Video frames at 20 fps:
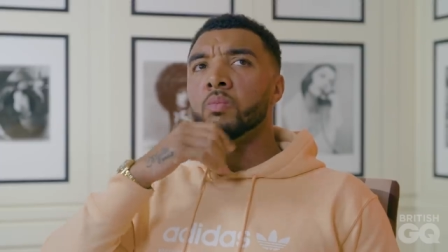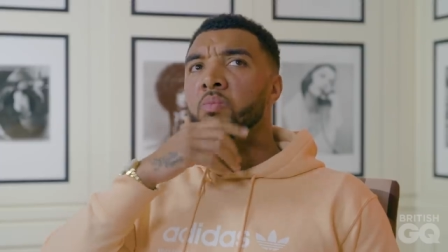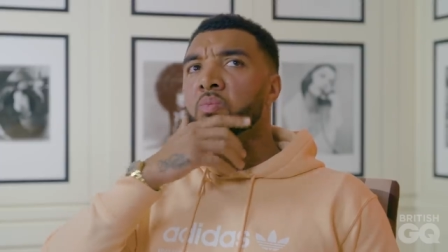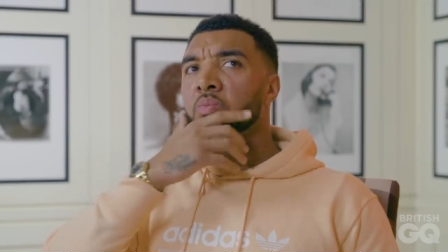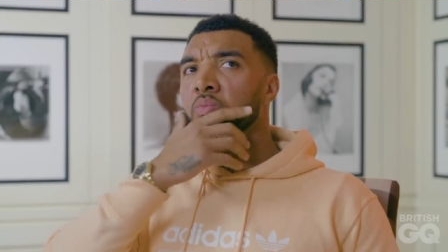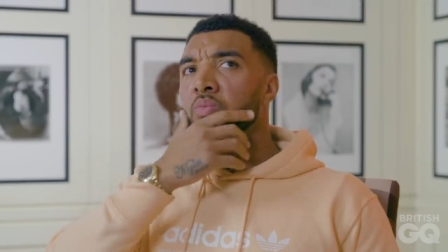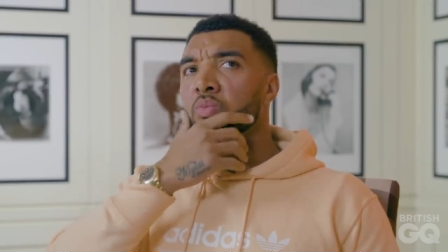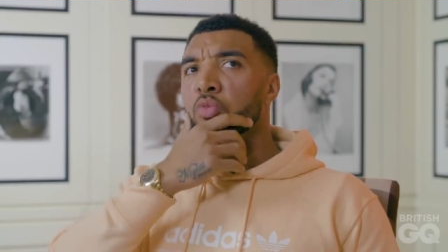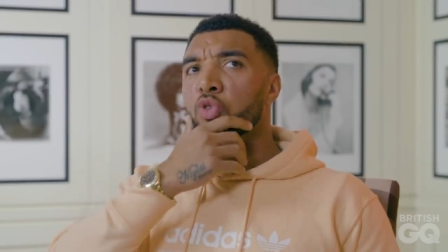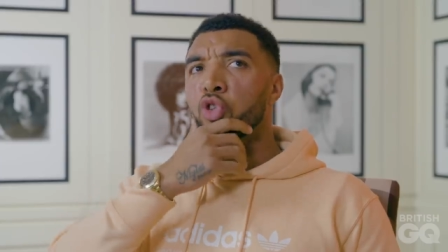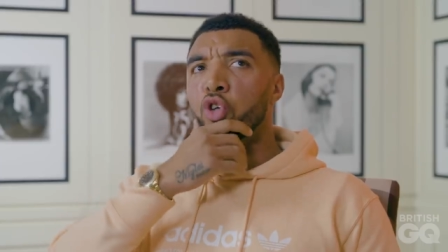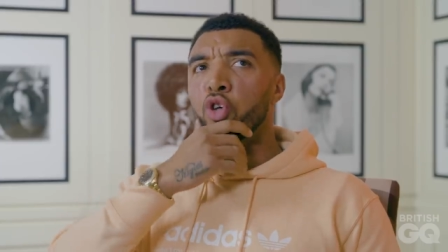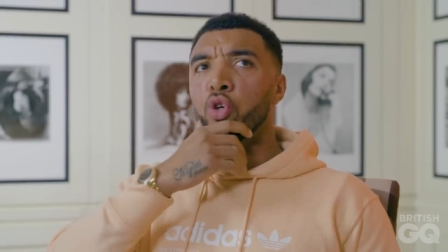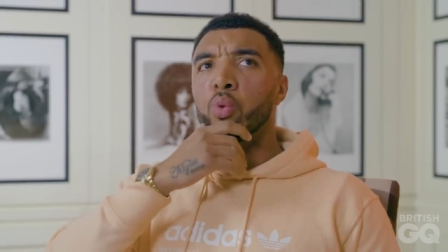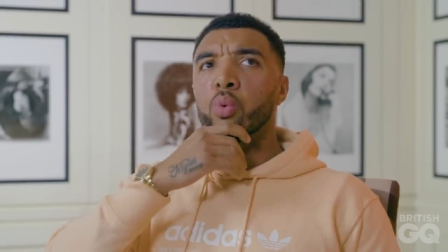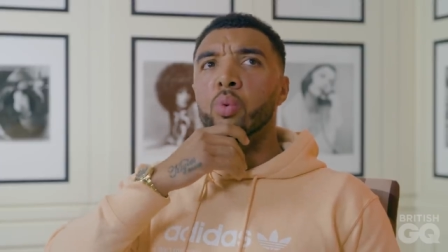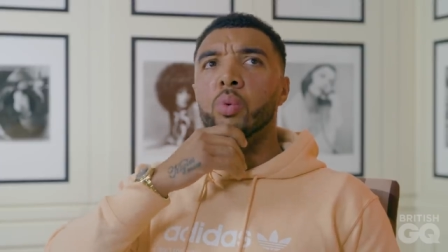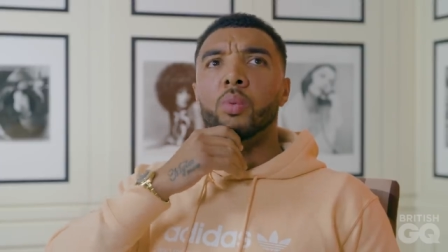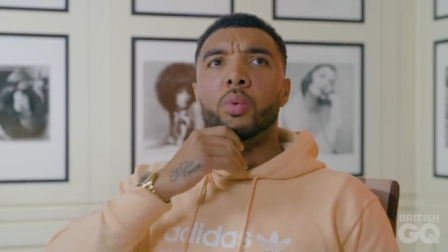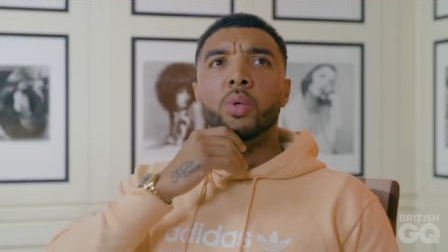you think
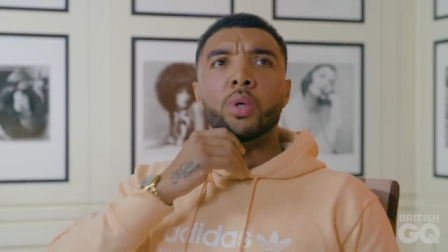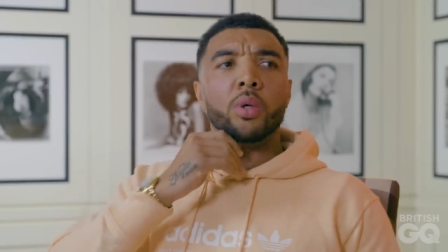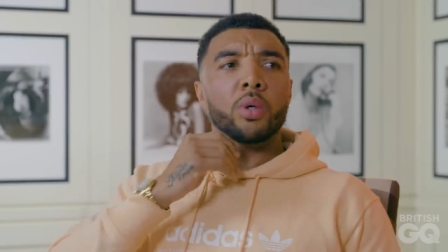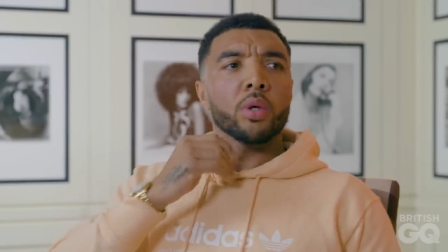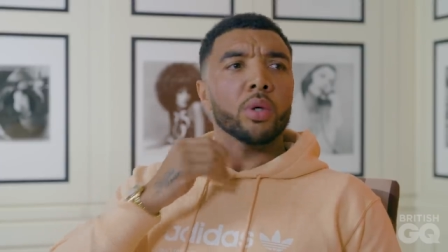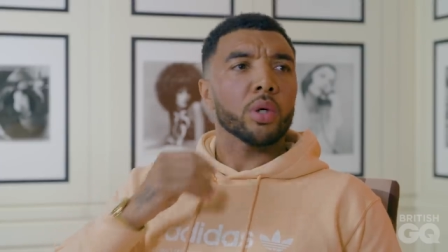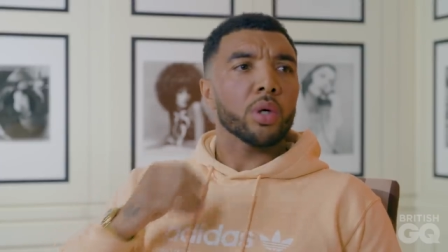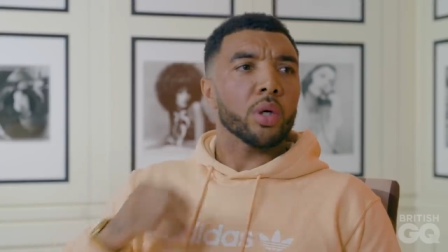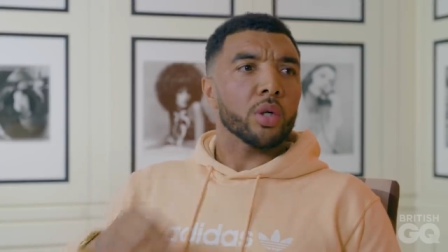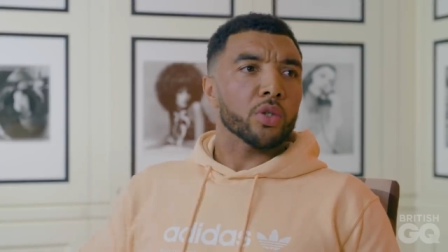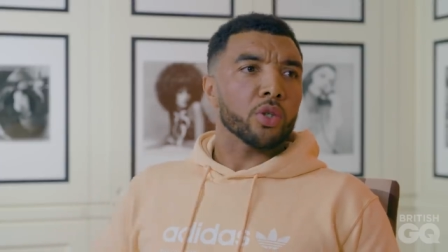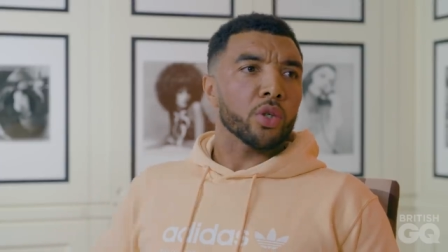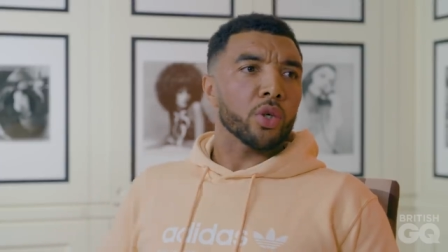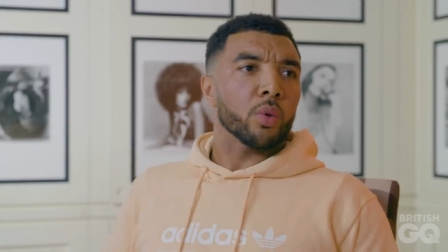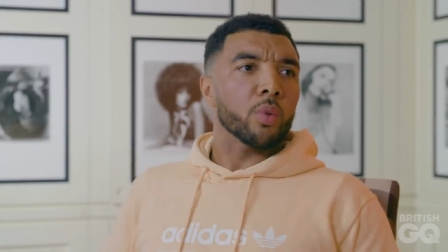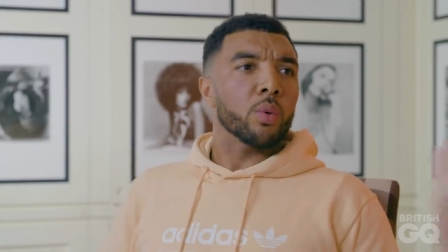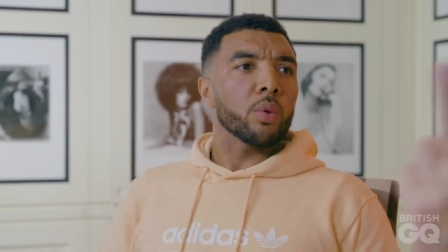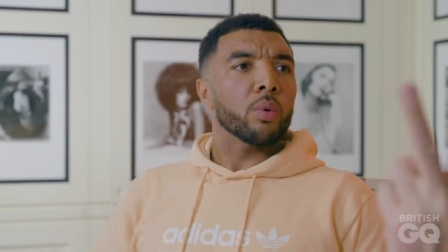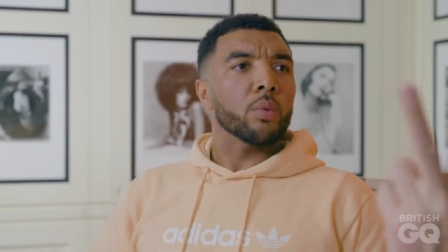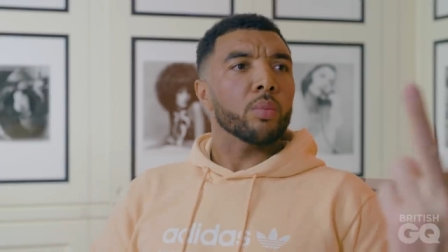footballers two
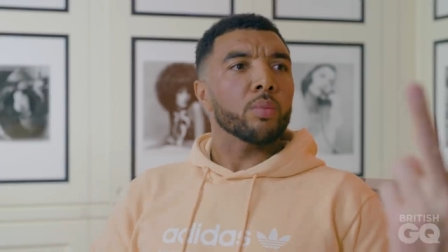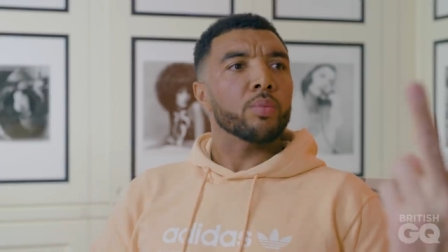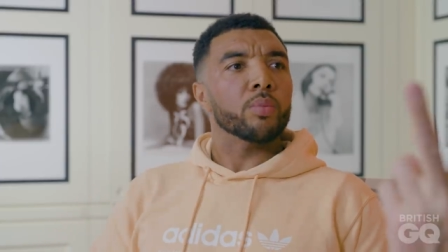from then?